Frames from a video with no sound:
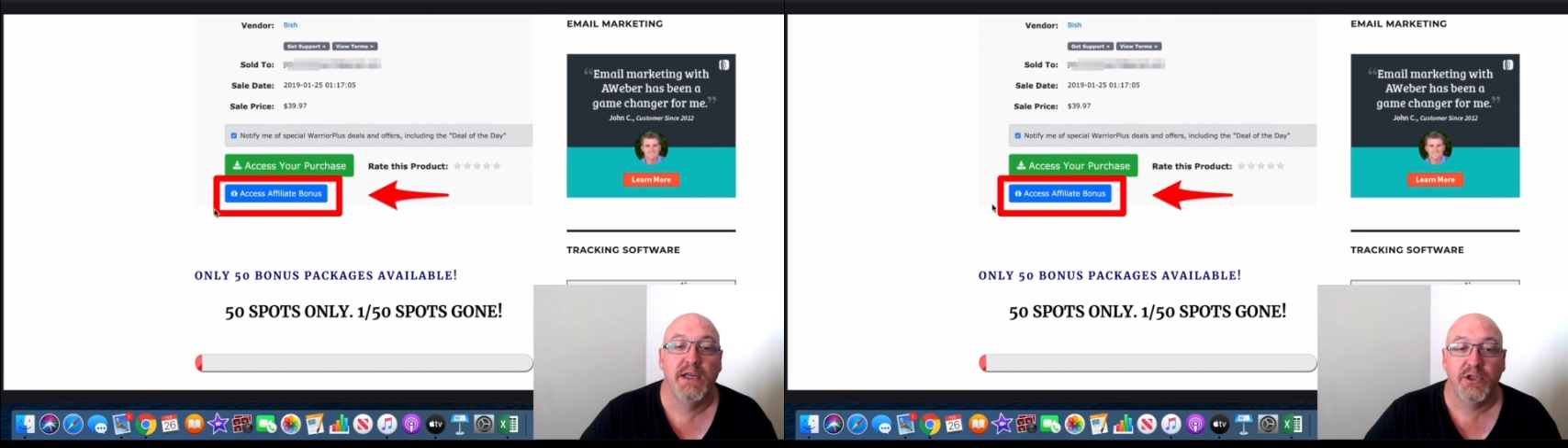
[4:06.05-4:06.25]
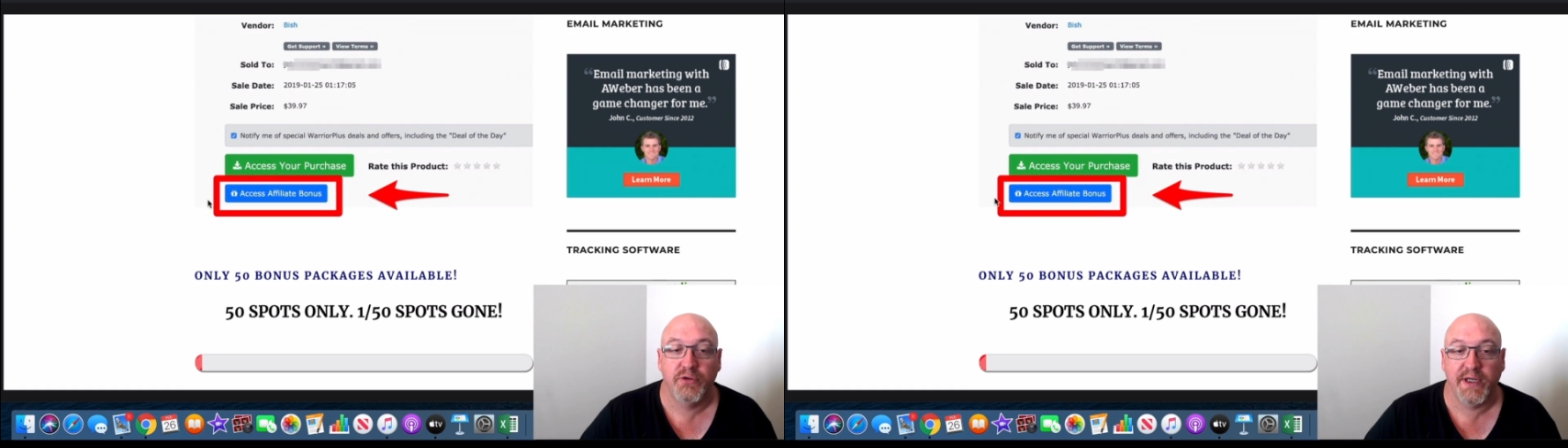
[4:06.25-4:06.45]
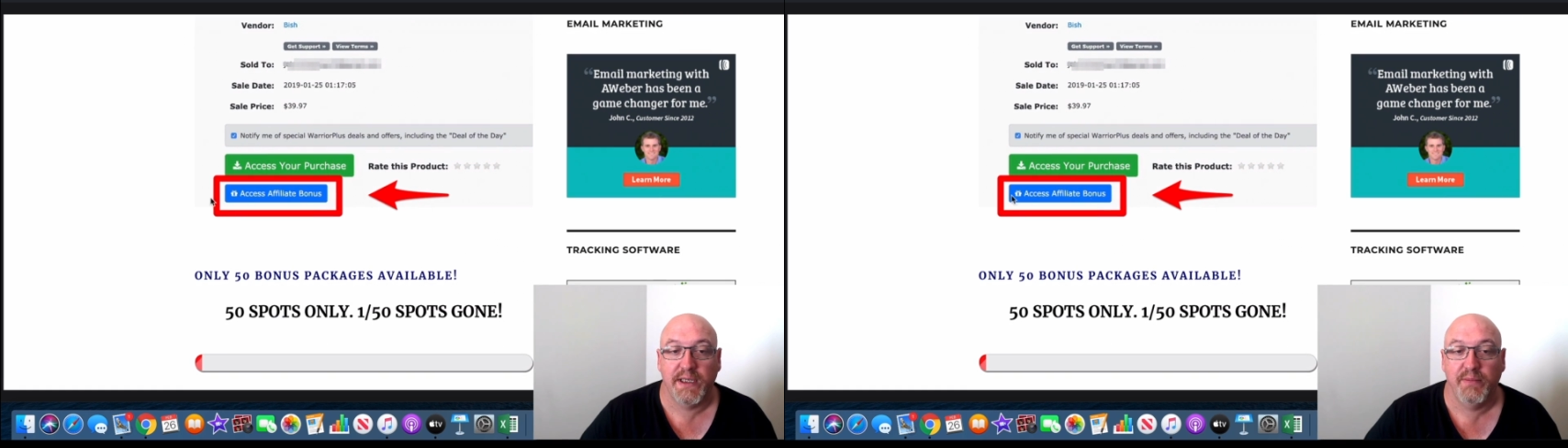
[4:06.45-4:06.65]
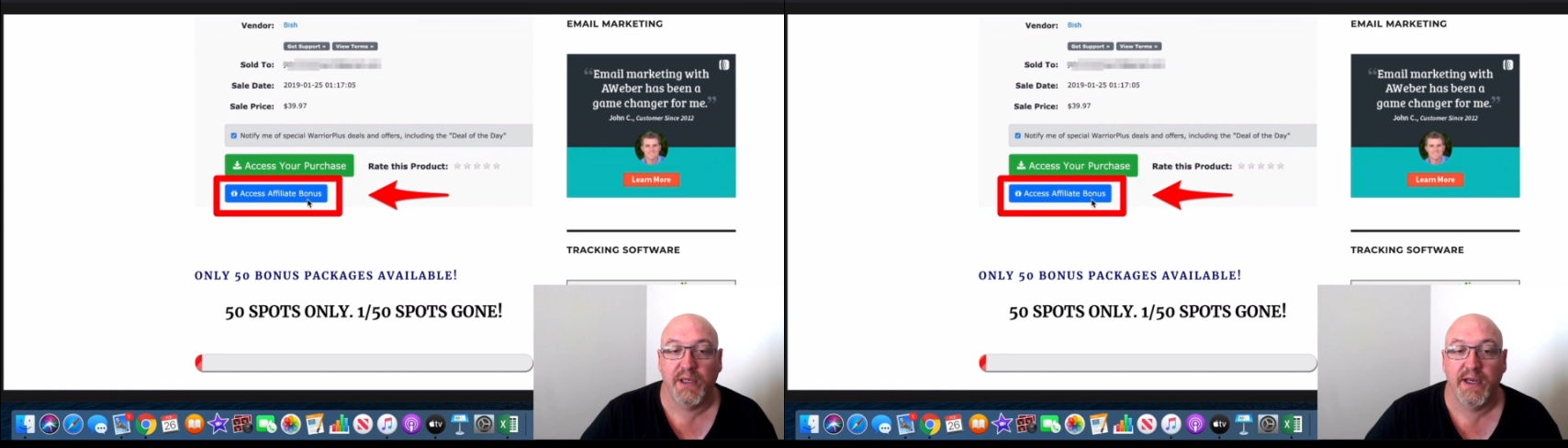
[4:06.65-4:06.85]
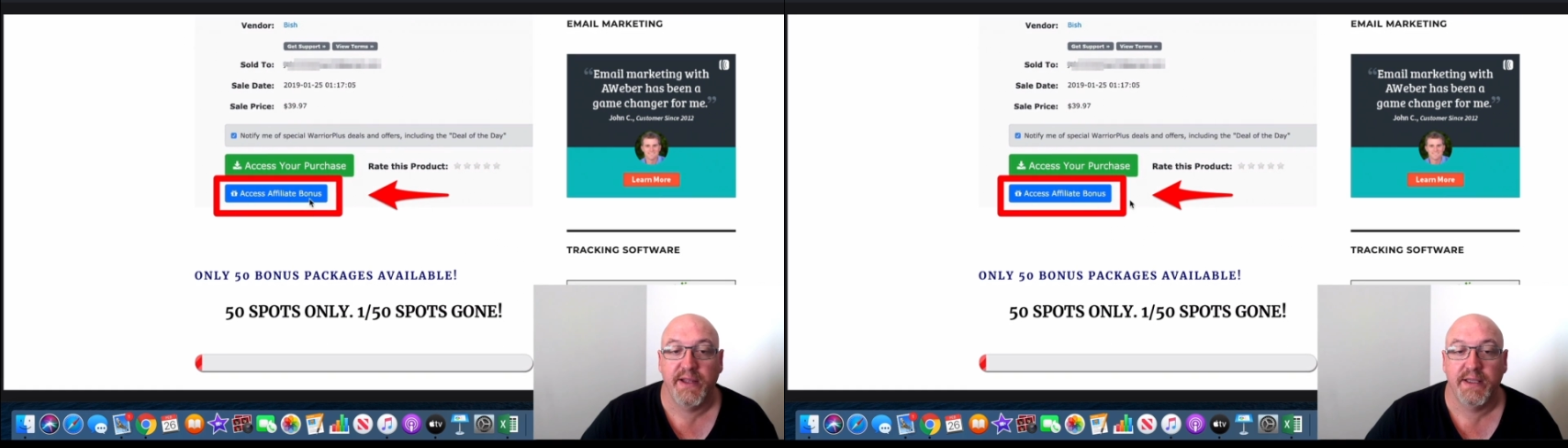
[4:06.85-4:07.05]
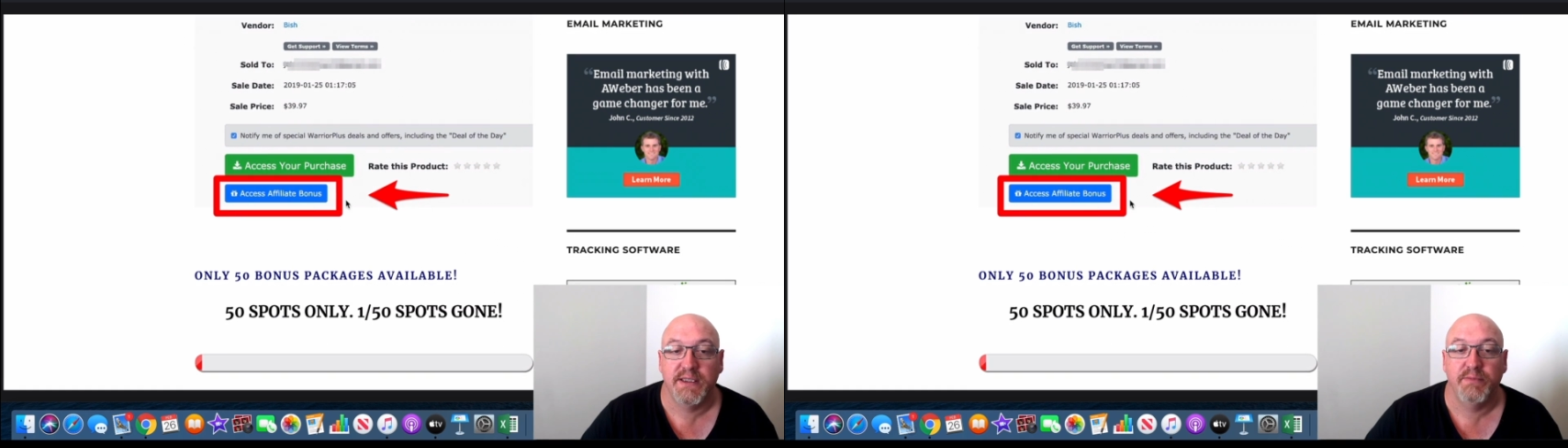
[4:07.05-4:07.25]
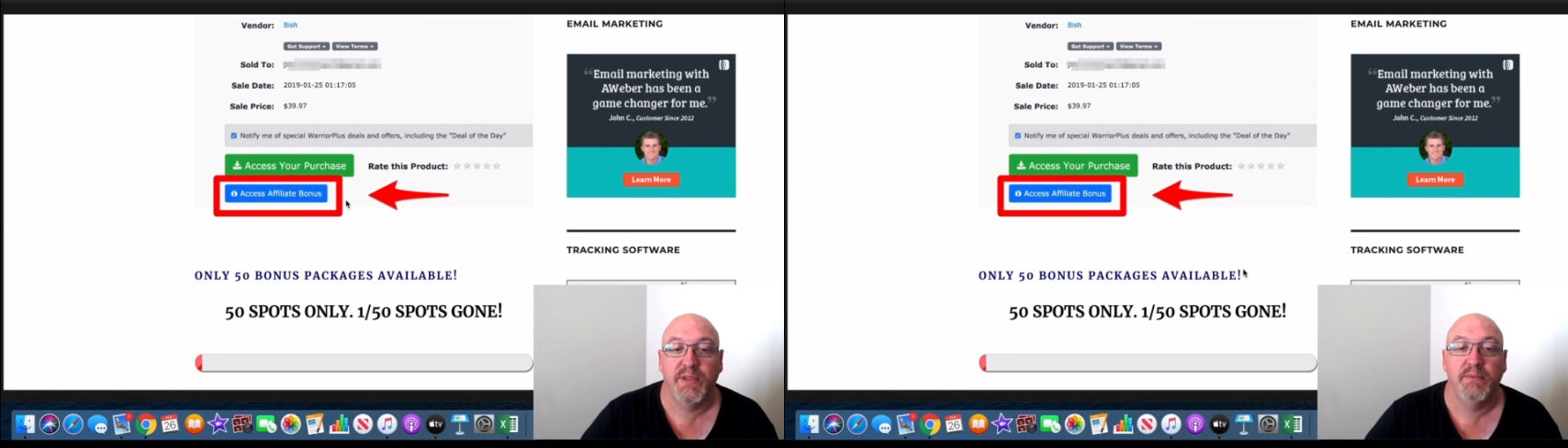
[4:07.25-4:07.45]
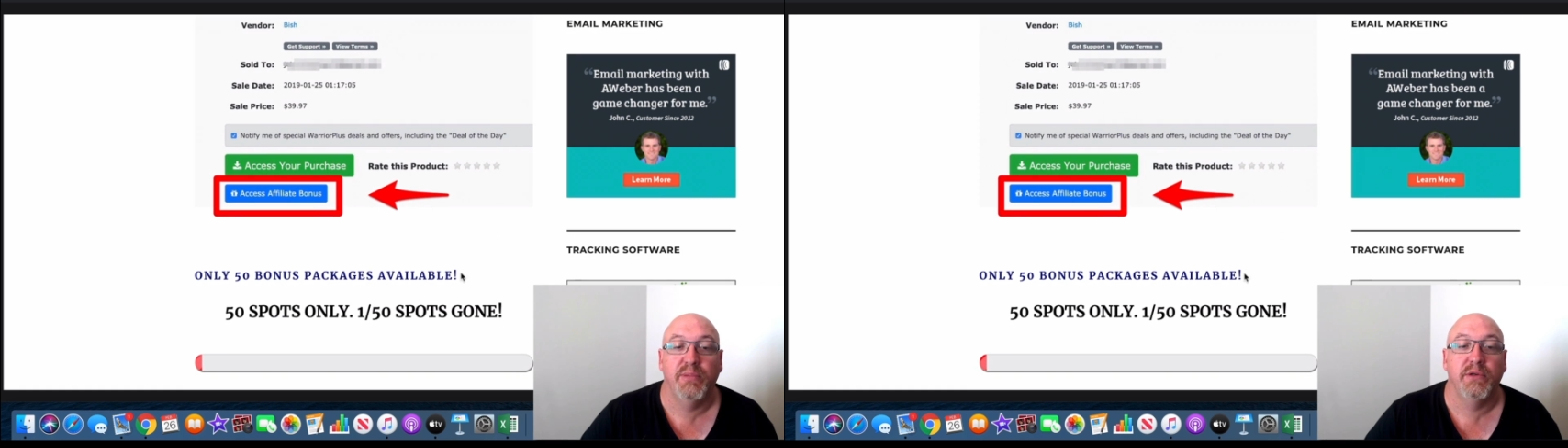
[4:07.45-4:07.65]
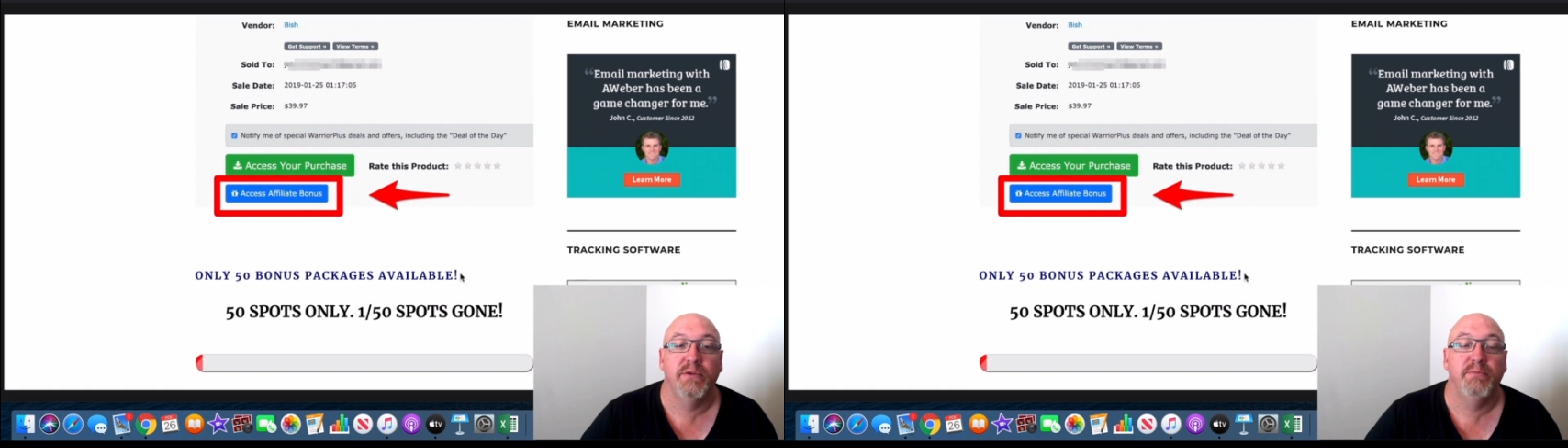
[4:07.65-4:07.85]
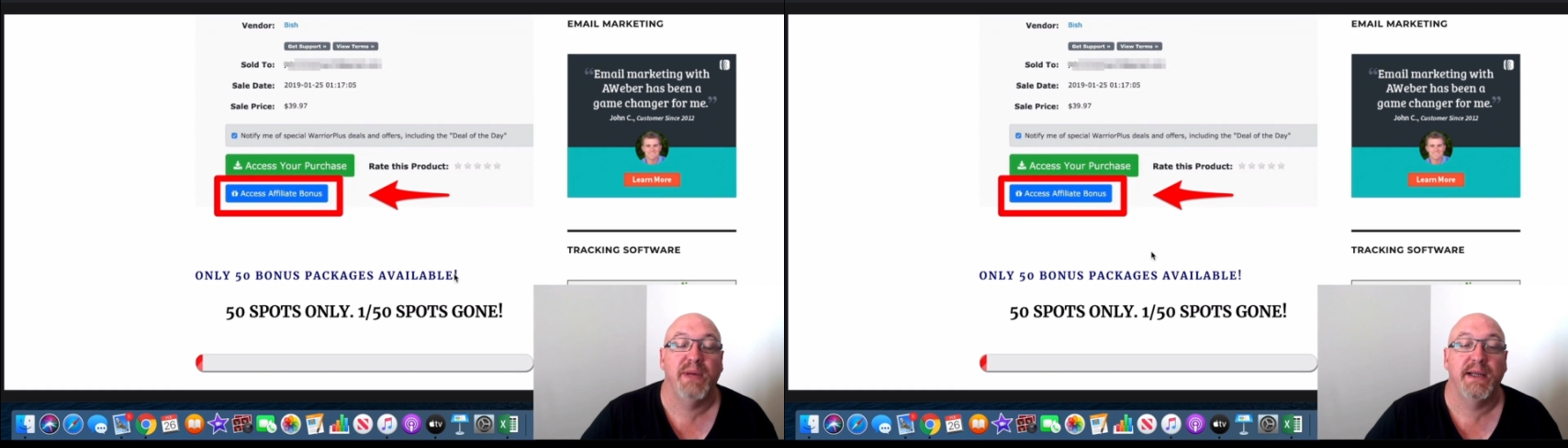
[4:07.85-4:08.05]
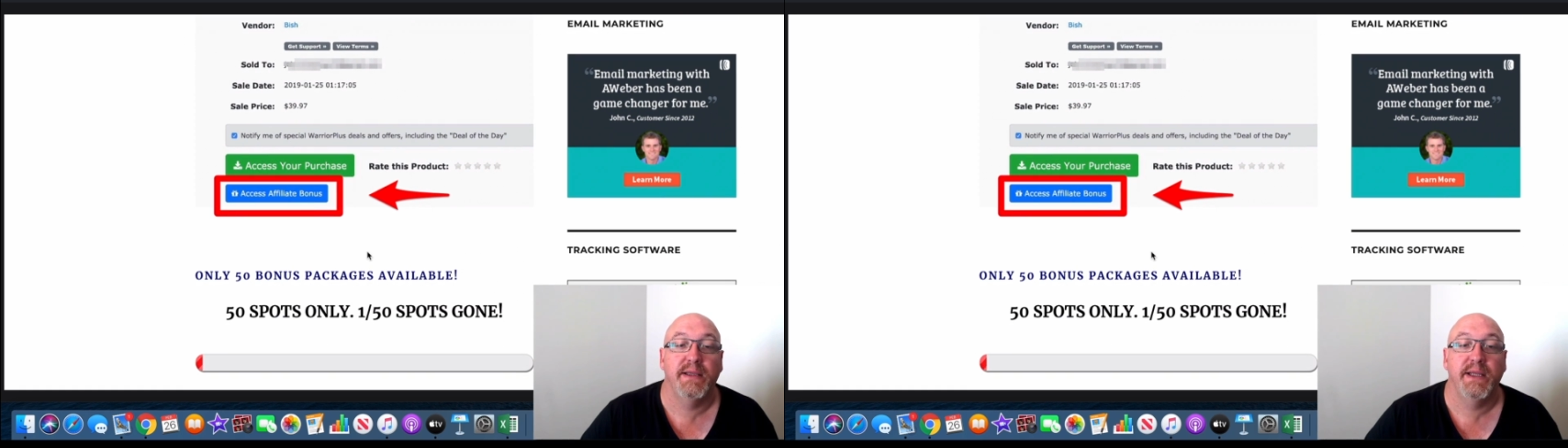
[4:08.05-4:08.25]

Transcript: directly below that there's a big blue button